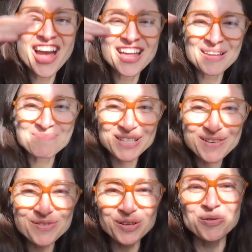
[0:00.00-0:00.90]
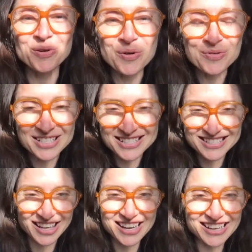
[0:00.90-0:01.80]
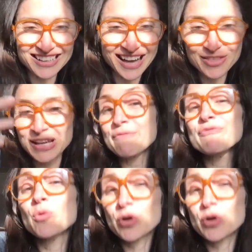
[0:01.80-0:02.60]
And I believe the crone is like, I think at